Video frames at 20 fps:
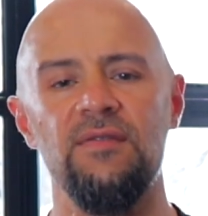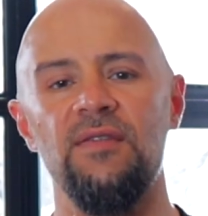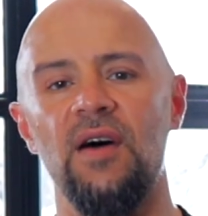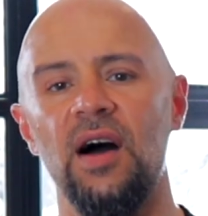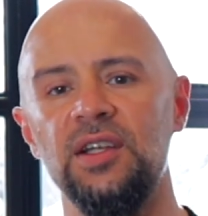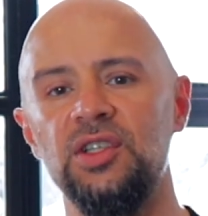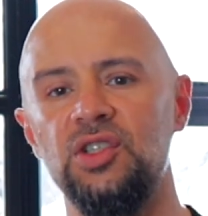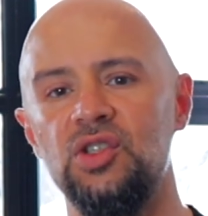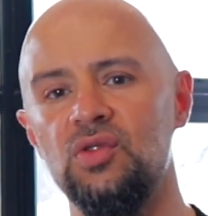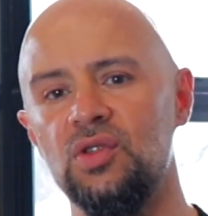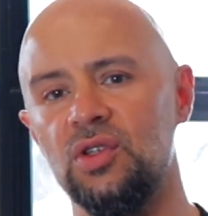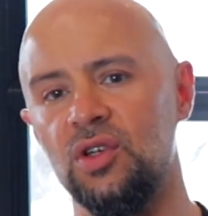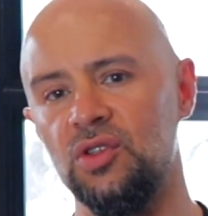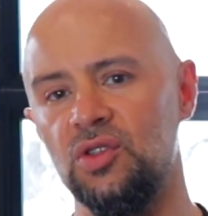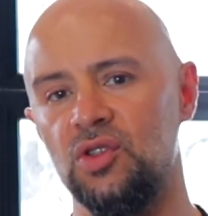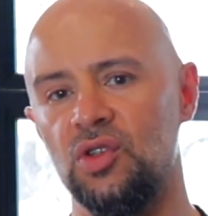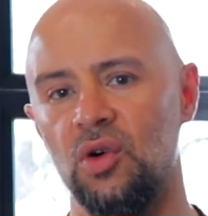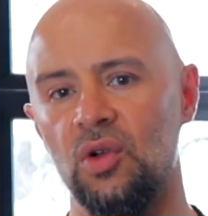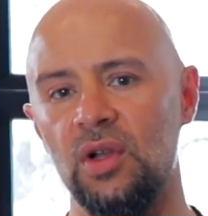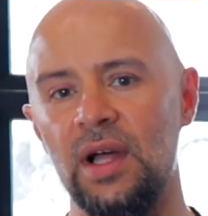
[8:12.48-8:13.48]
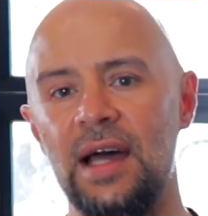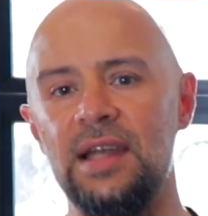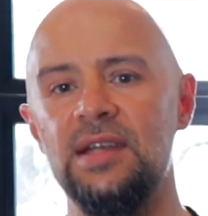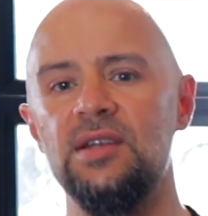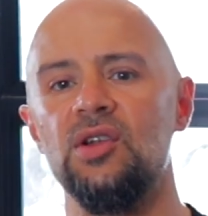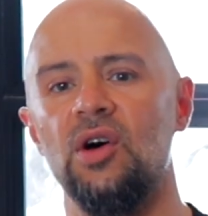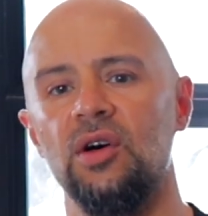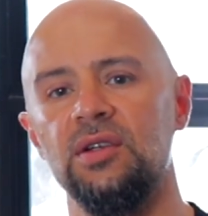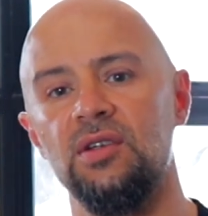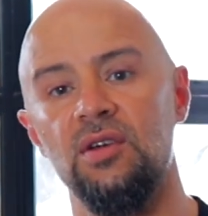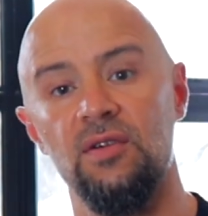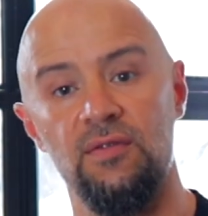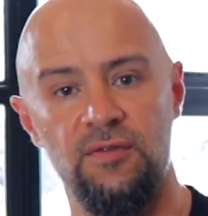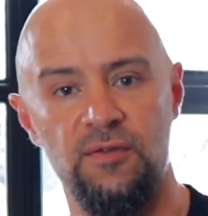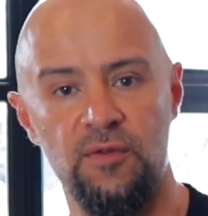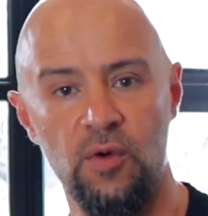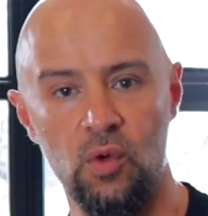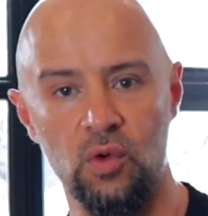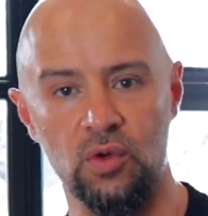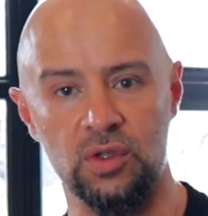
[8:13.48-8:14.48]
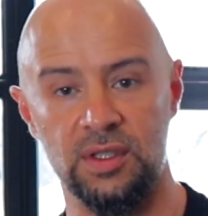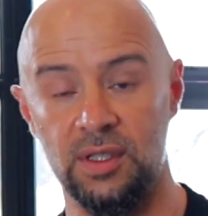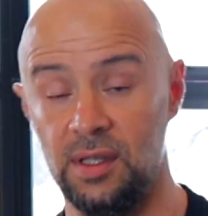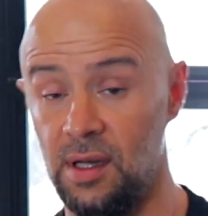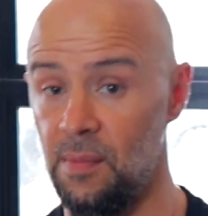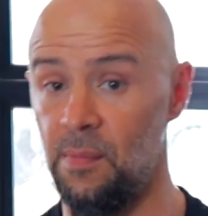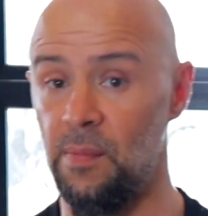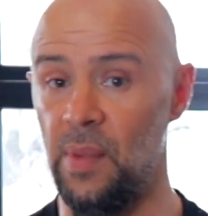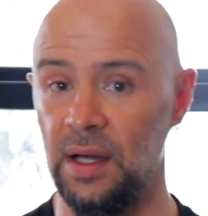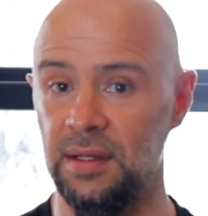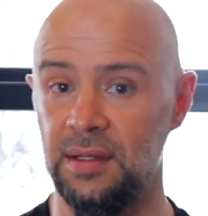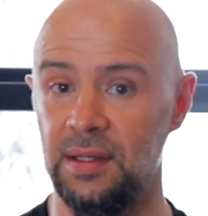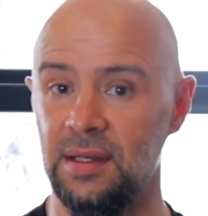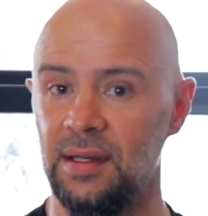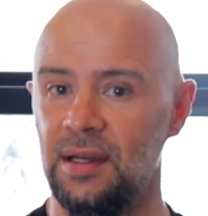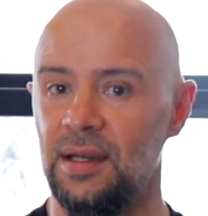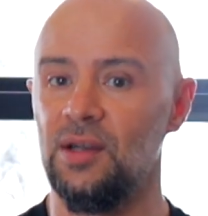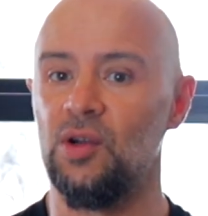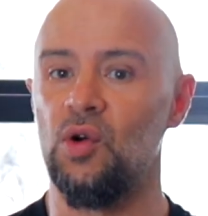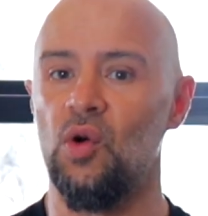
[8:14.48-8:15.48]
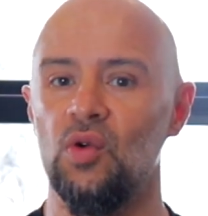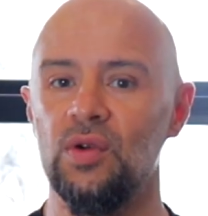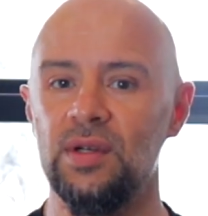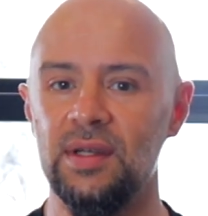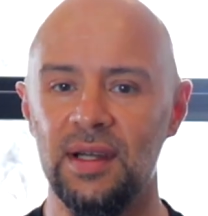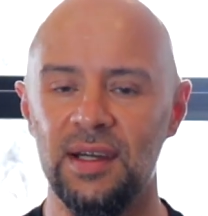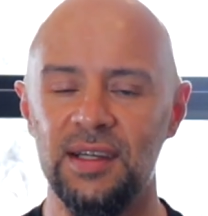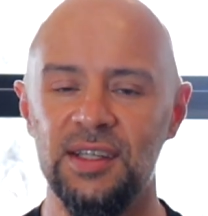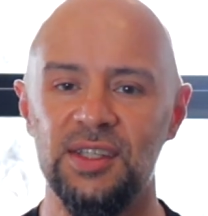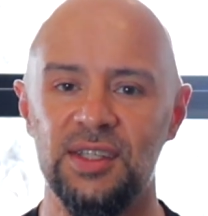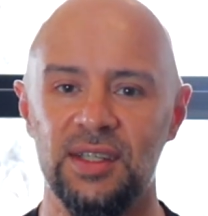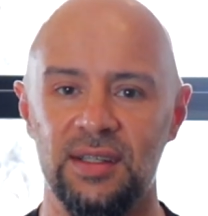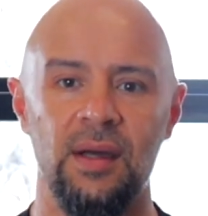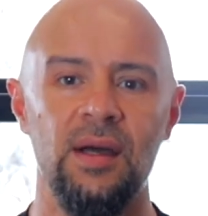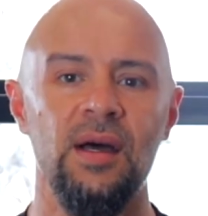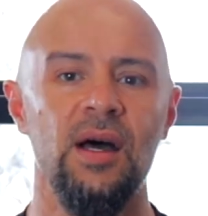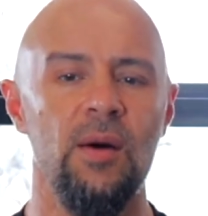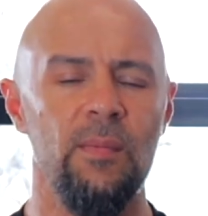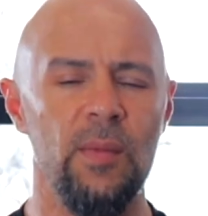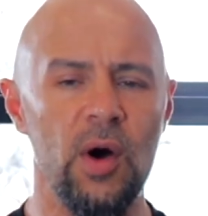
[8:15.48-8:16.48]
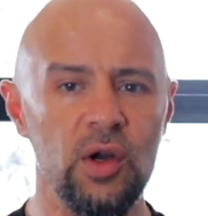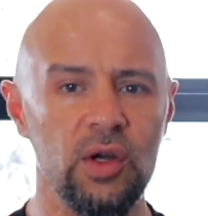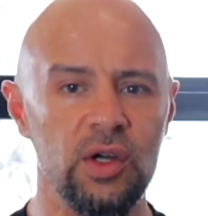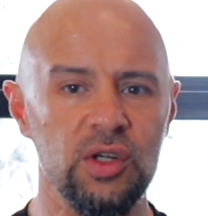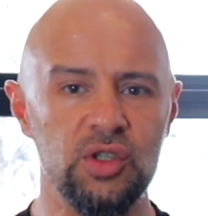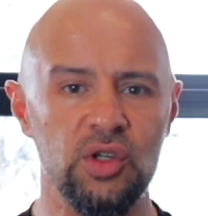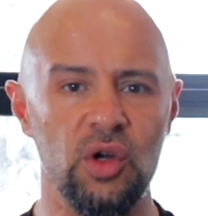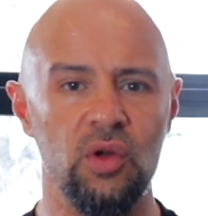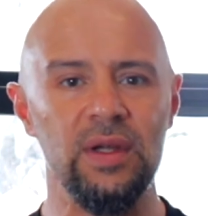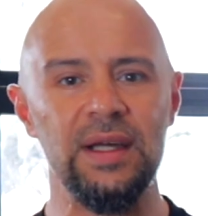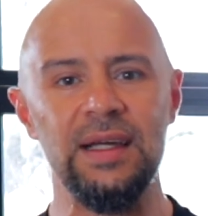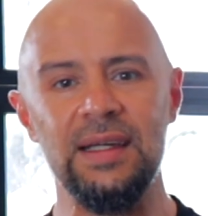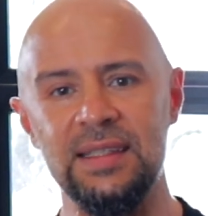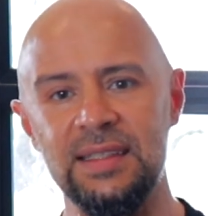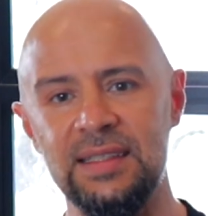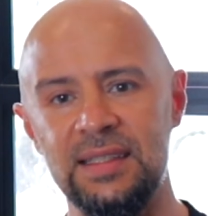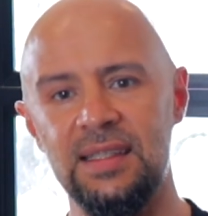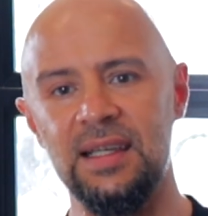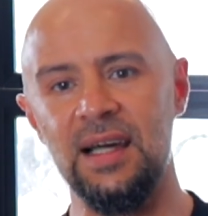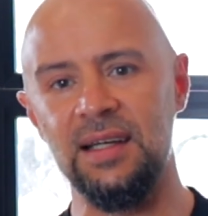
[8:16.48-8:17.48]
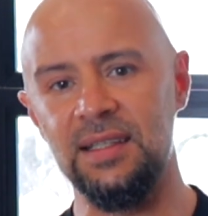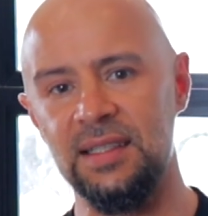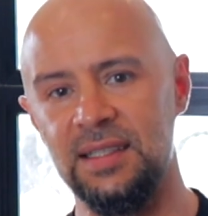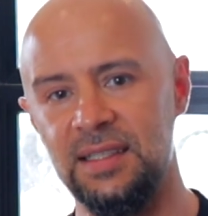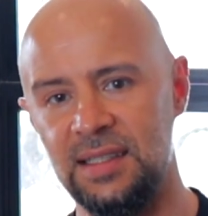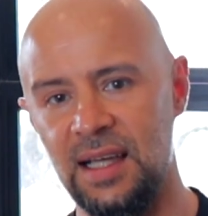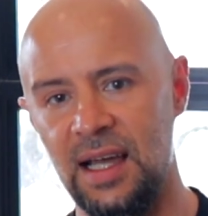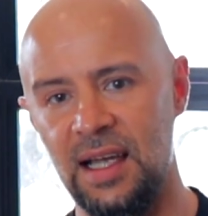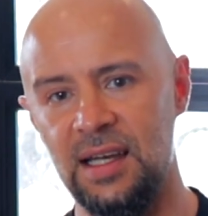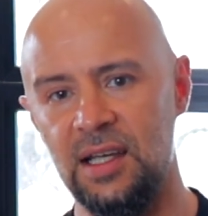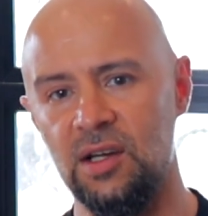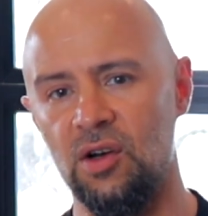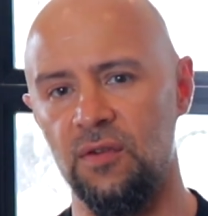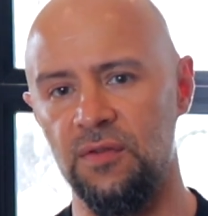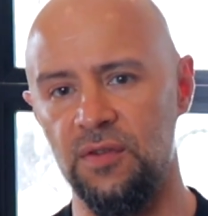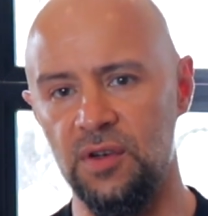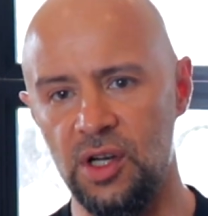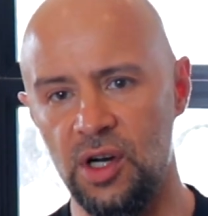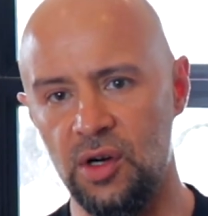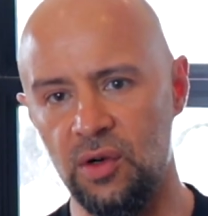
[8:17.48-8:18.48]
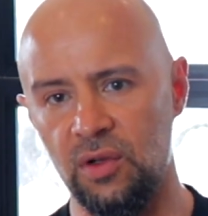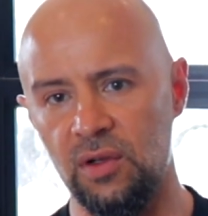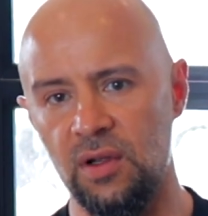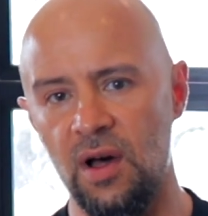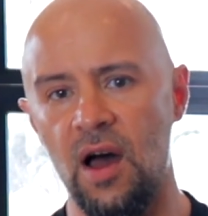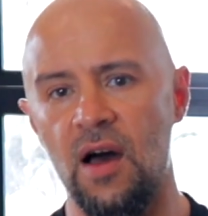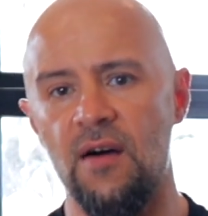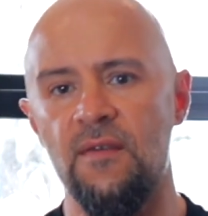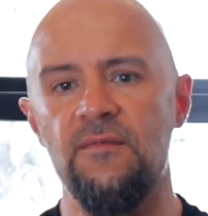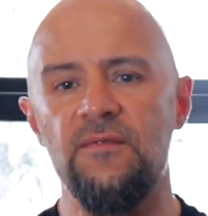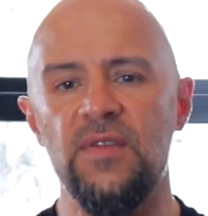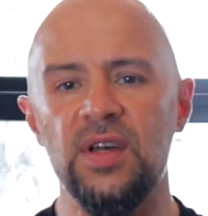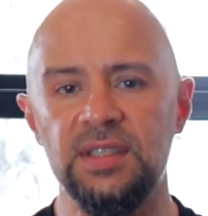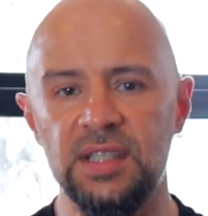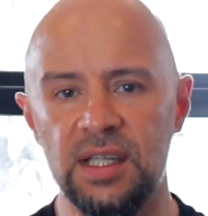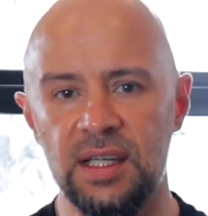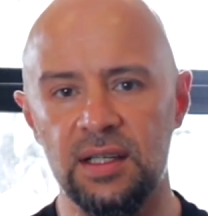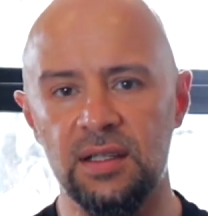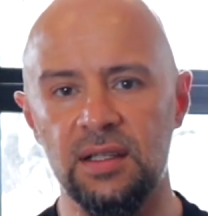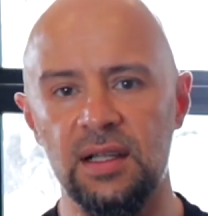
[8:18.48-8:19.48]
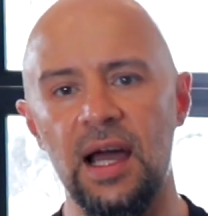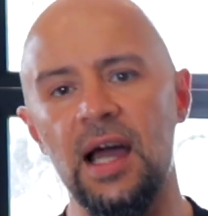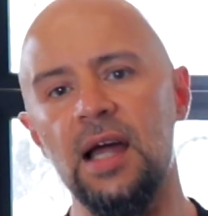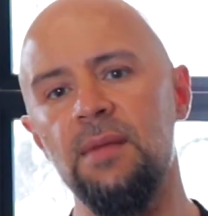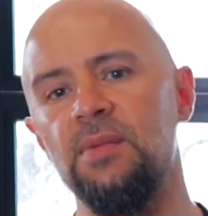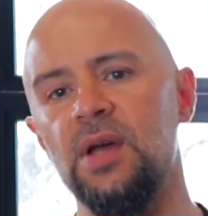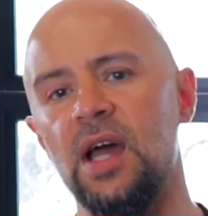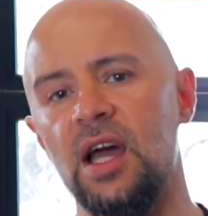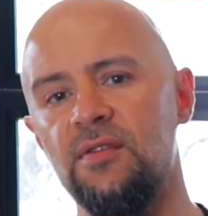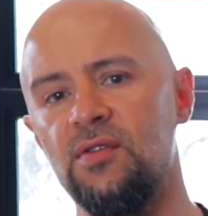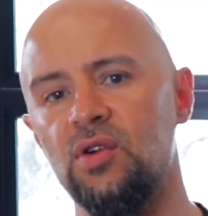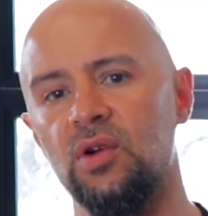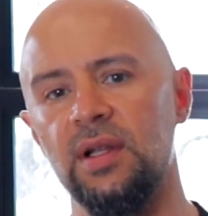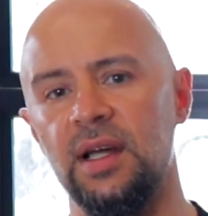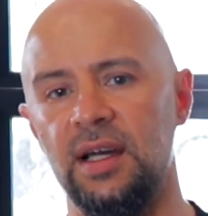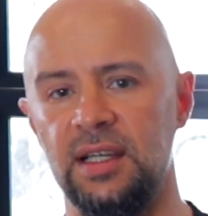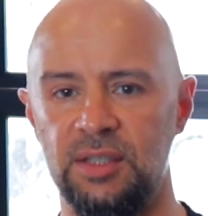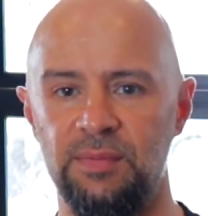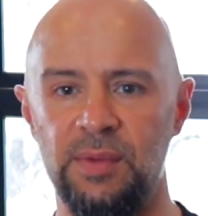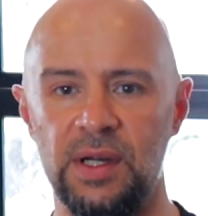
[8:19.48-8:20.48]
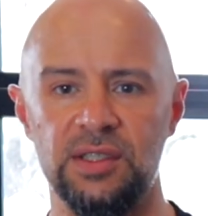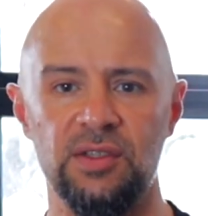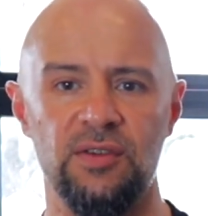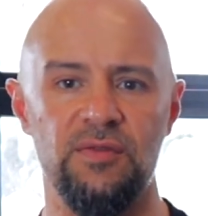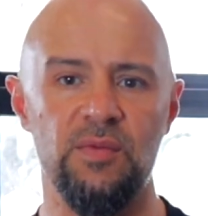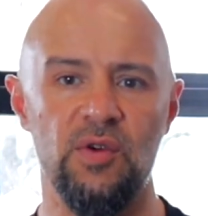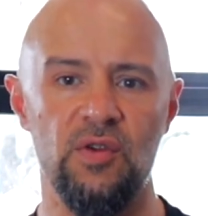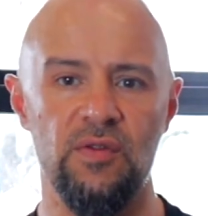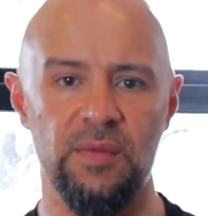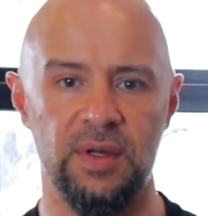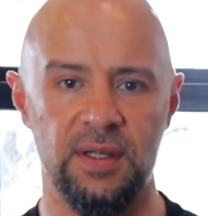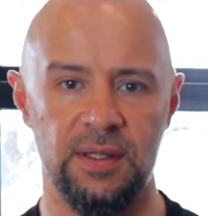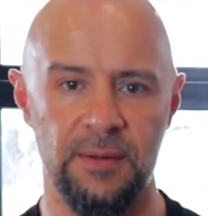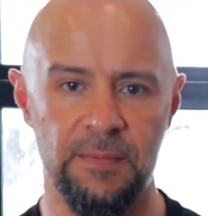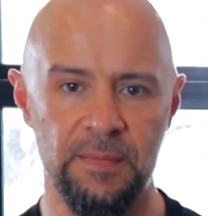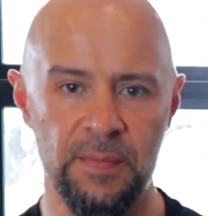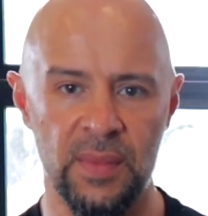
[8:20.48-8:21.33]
Fine-tuned control and not force, but coordination. Motor control is the understanding of neural, physical, and behavioral aspects of movement.